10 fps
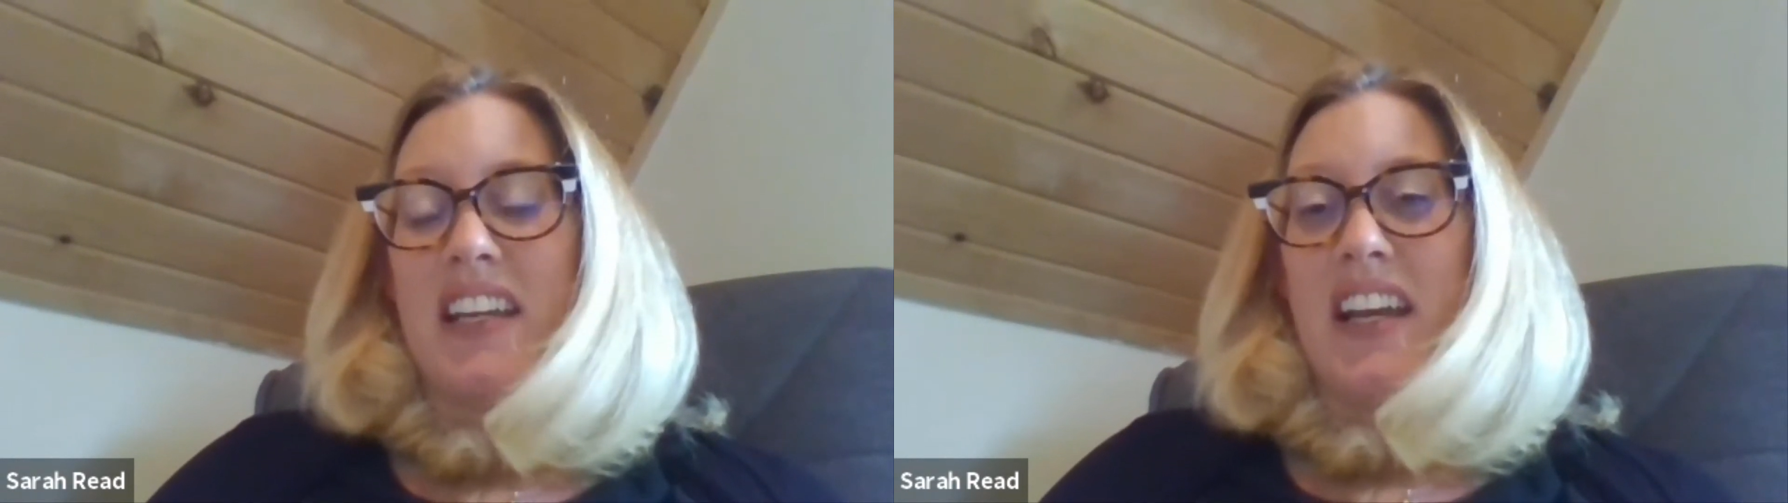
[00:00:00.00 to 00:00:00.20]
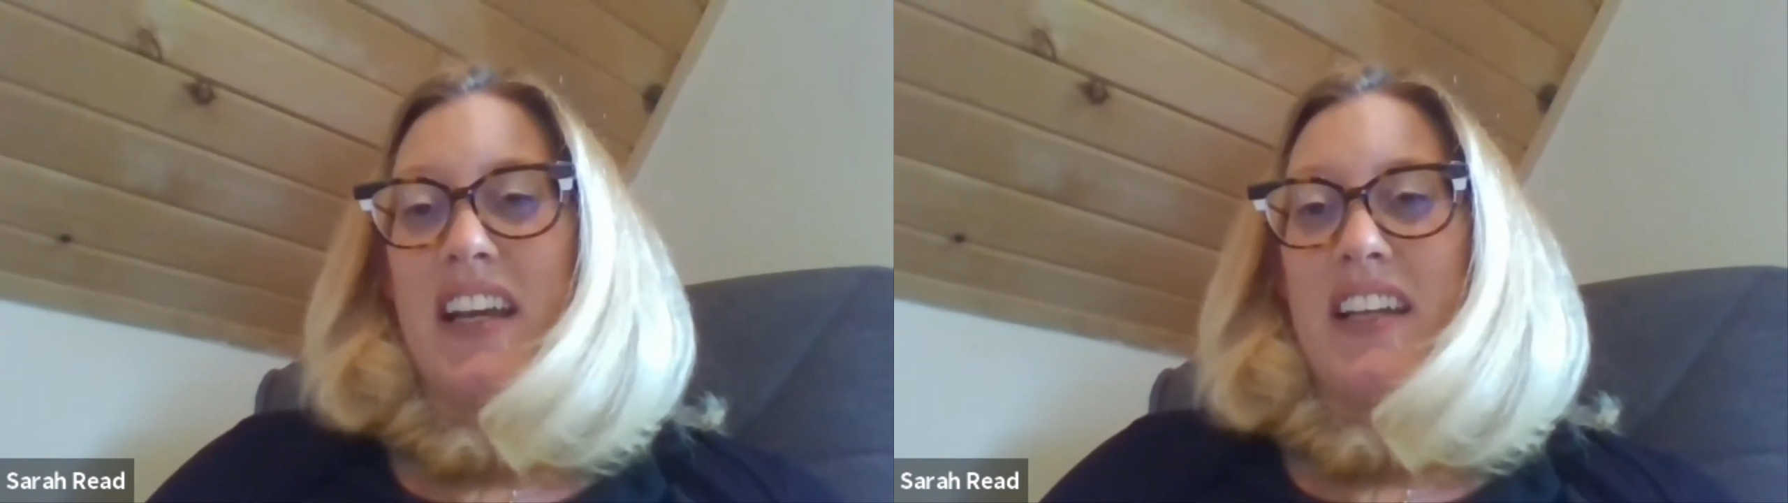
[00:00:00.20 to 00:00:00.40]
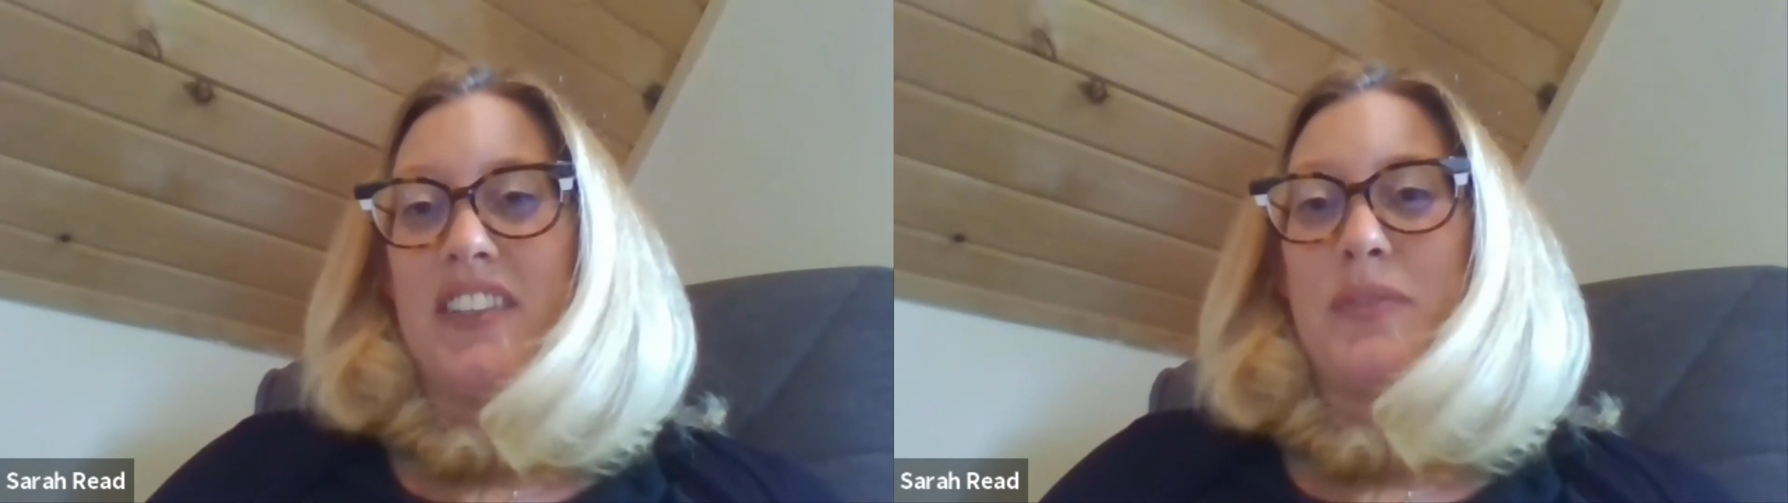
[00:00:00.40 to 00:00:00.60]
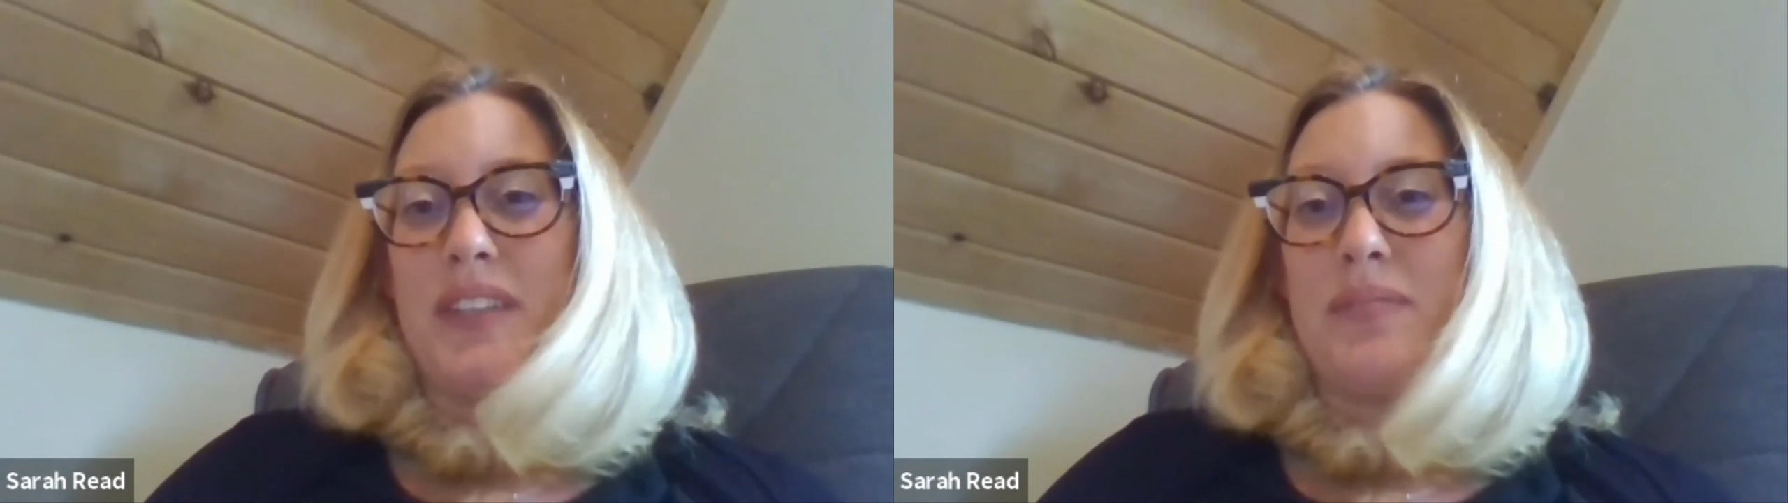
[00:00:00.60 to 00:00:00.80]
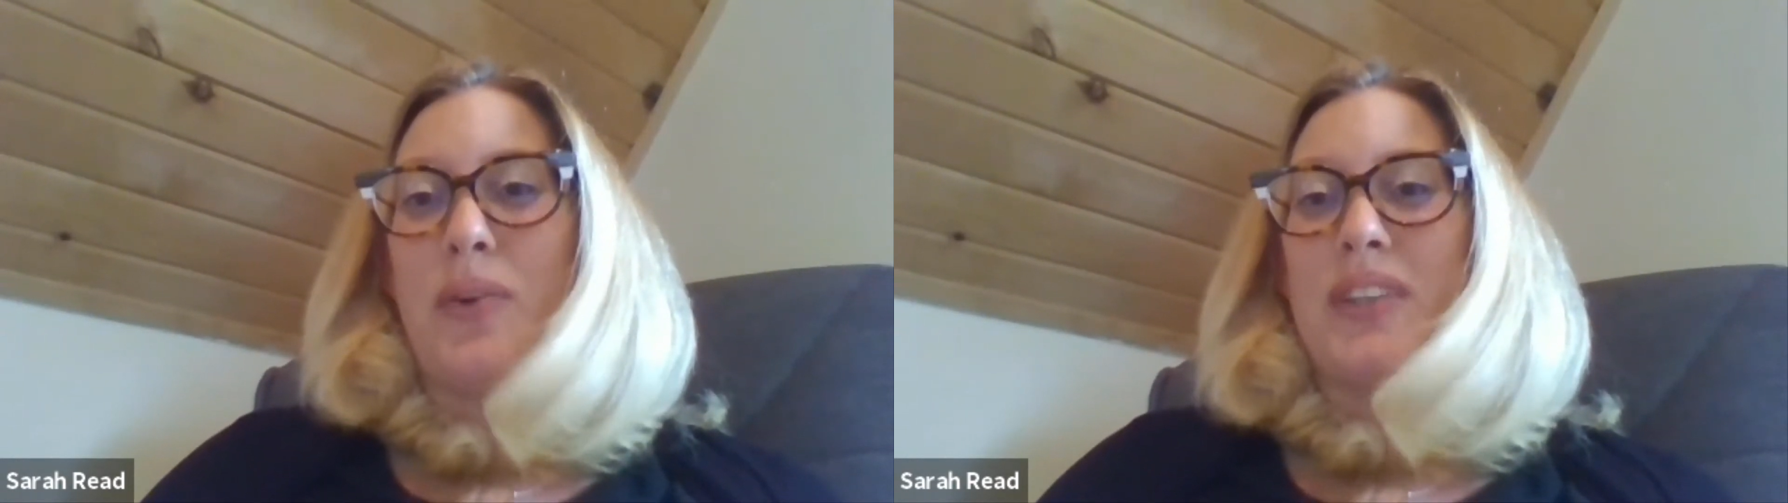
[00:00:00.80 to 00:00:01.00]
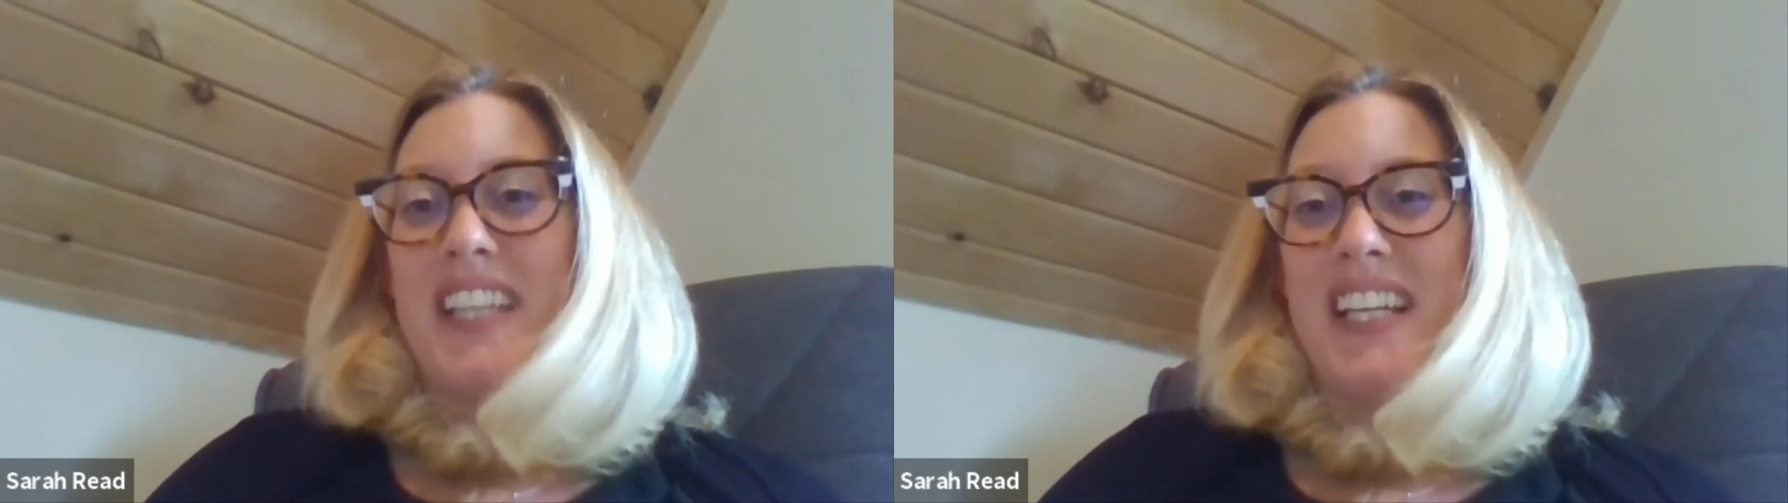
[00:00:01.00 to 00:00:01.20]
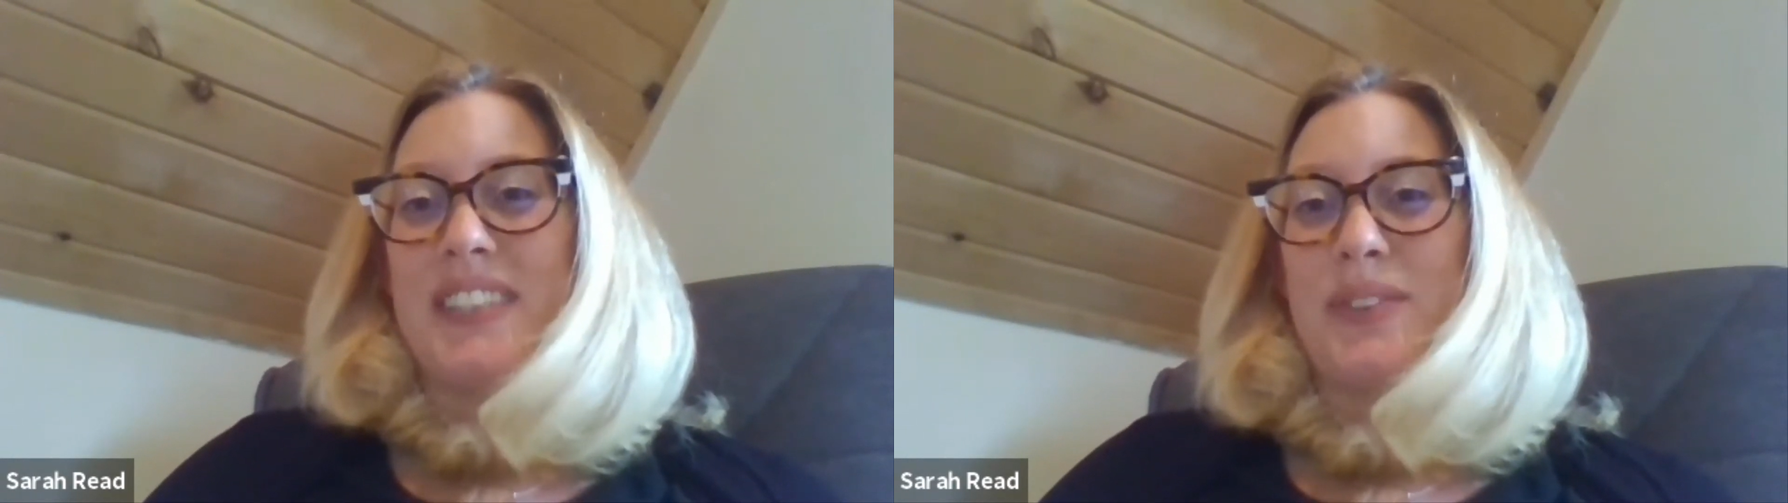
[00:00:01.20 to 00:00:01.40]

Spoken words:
And there have been more days